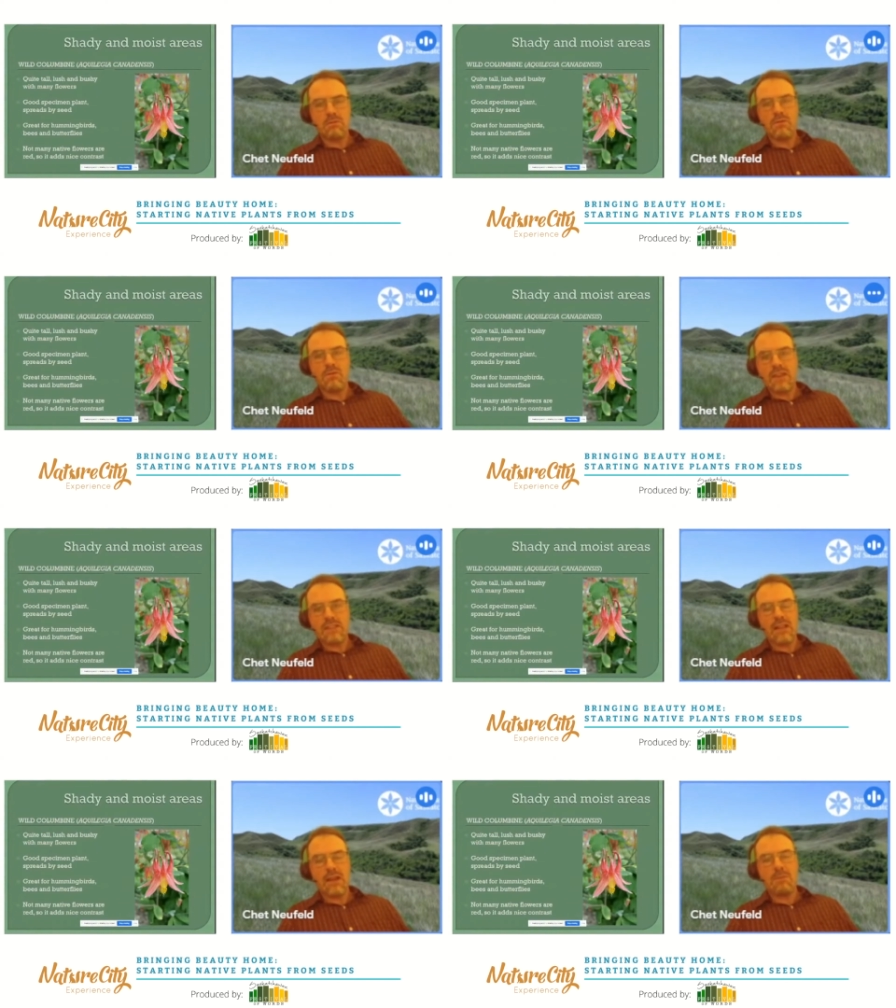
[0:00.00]

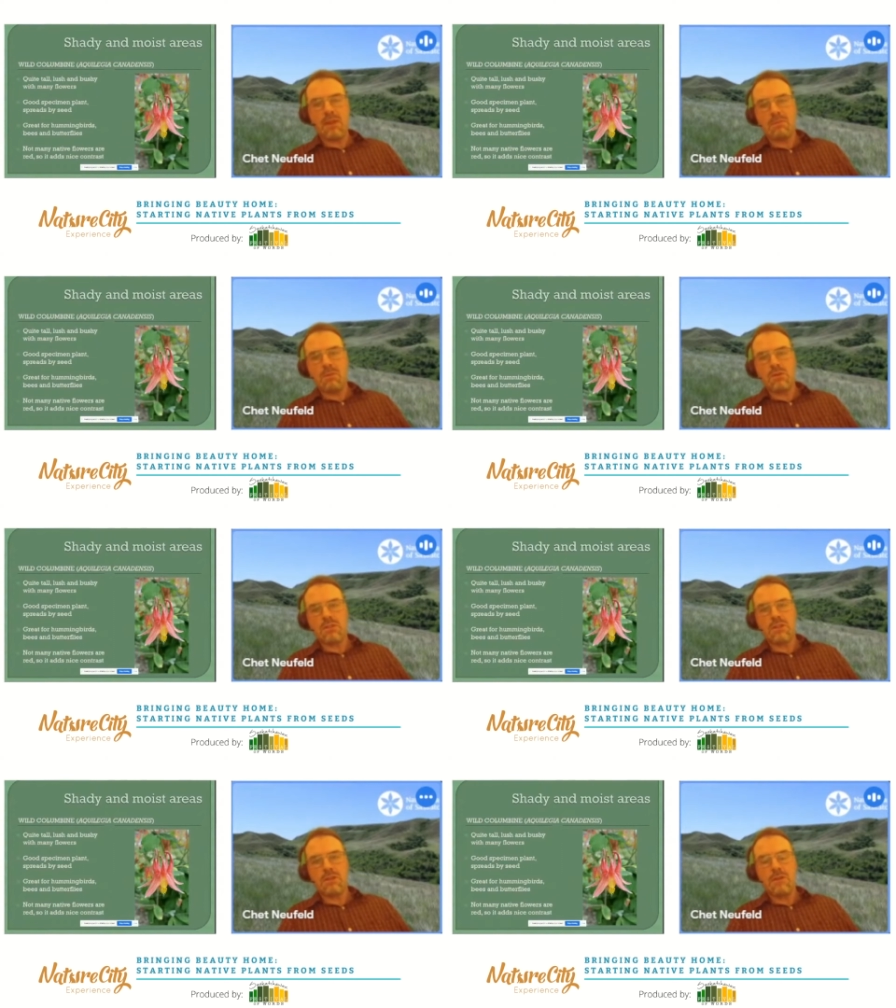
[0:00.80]
facing up like
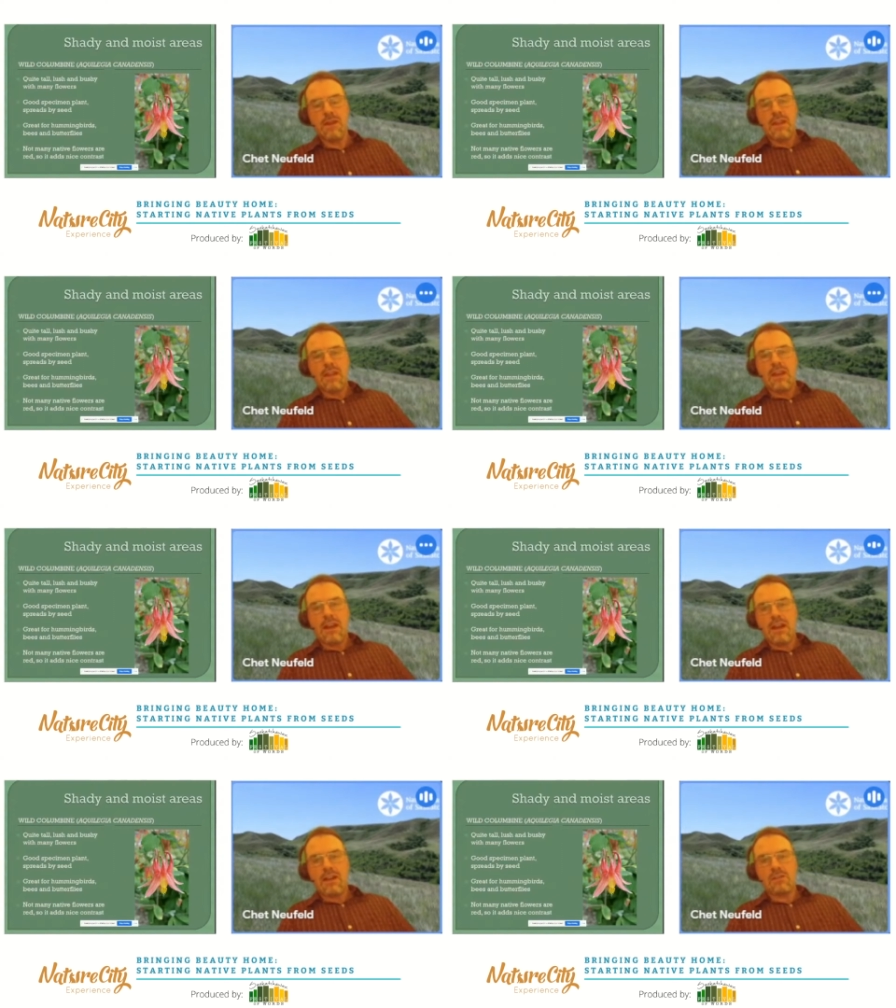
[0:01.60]
most do.
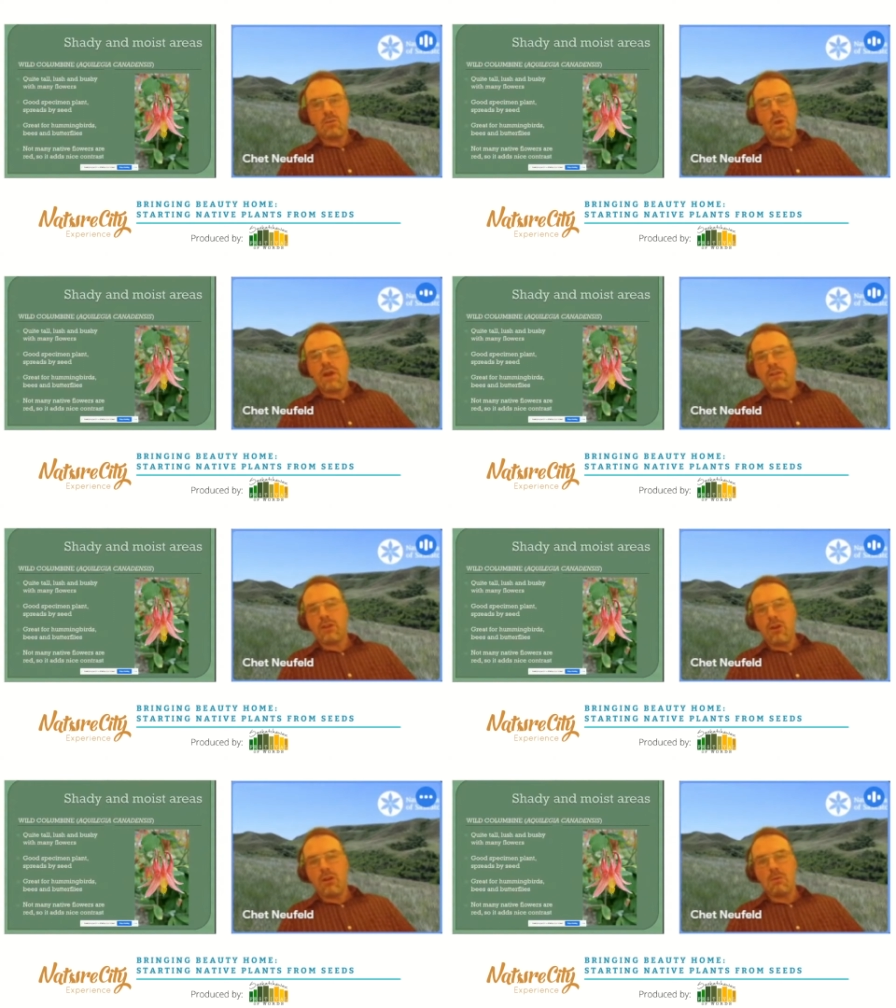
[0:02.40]
Wild
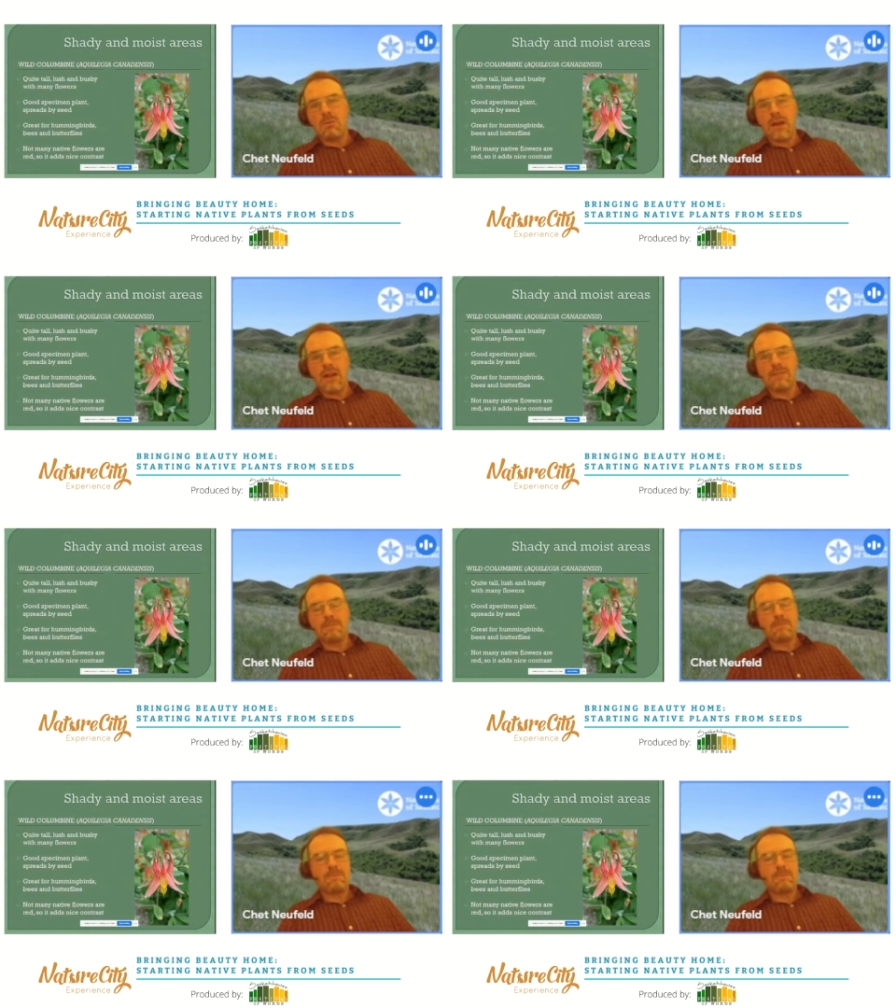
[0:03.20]
columbine.